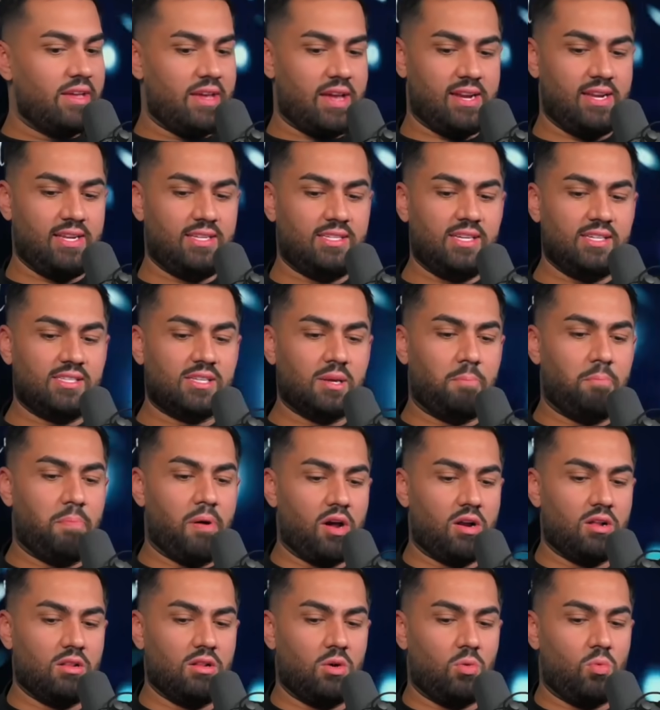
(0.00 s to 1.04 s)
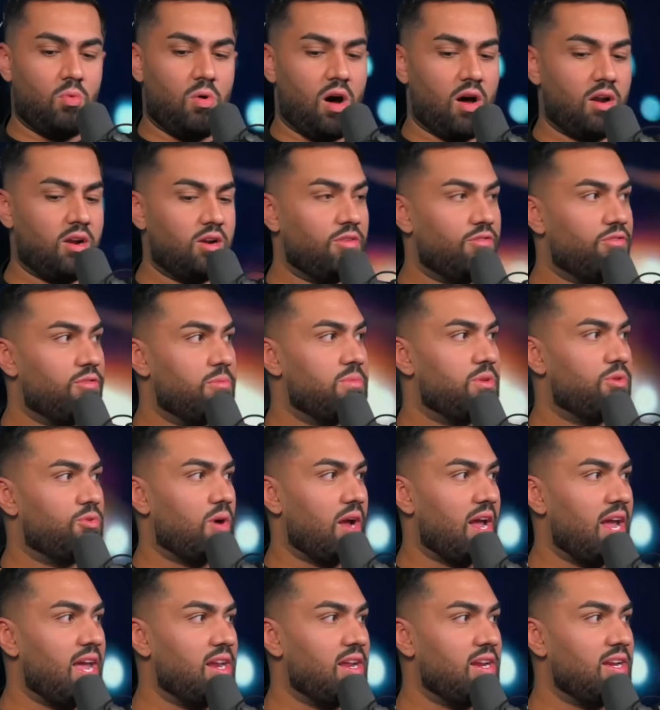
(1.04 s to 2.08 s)
and he sees a puddle of water from the
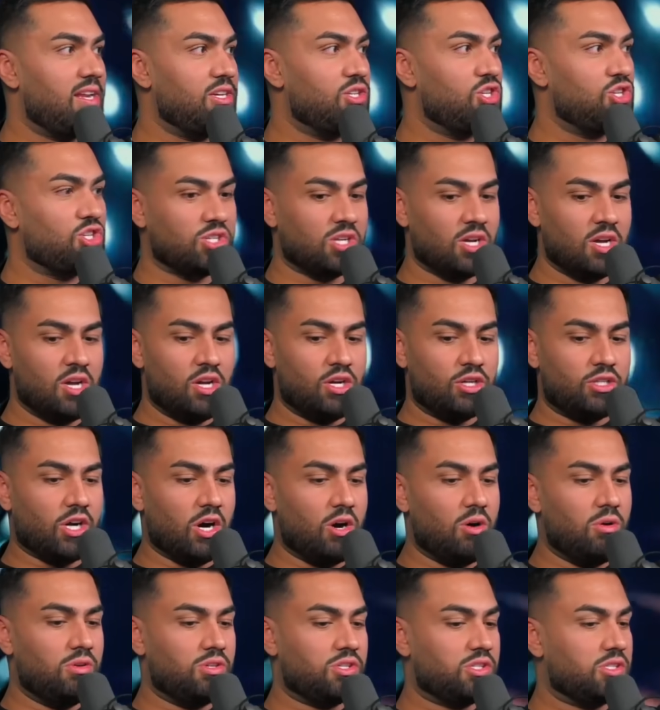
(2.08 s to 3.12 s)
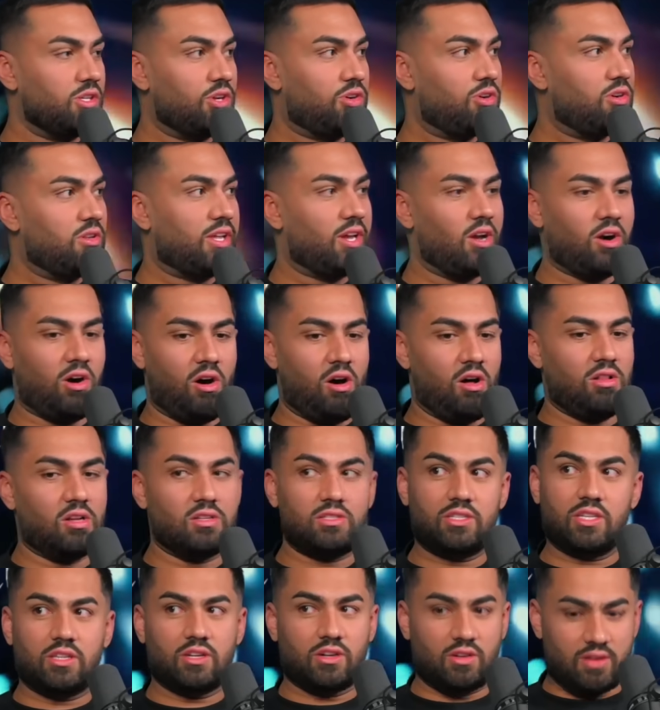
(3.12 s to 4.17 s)
rain, and he just goes literally all
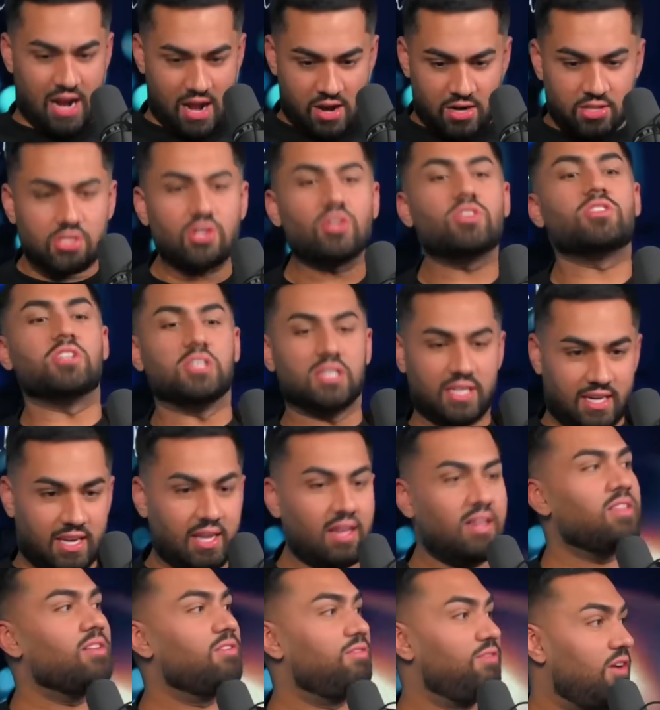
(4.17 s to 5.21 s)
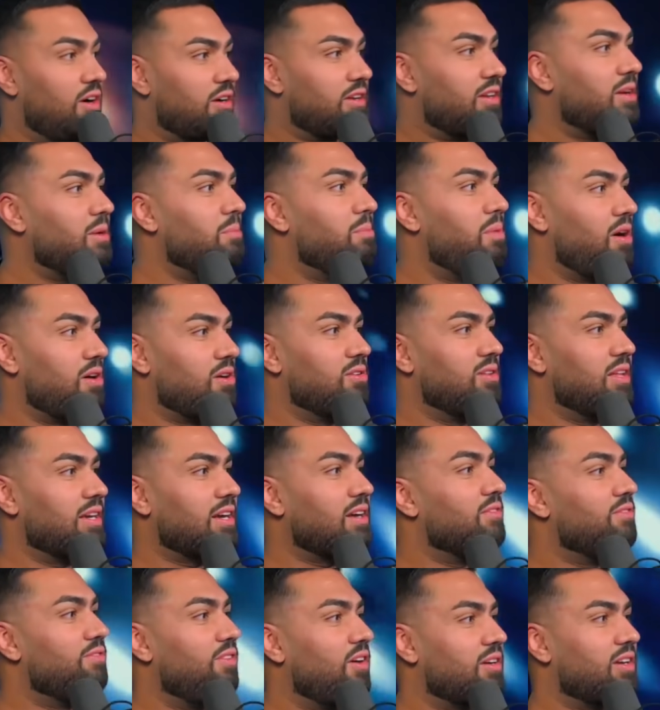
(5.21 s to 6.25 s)
onto the ground and starts licking the f- puddle
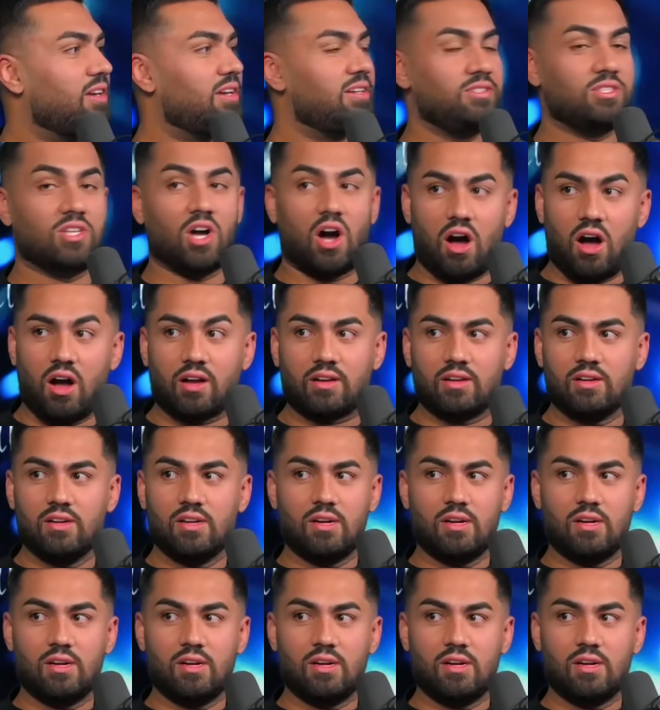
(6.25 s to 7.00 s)
like a f- dog.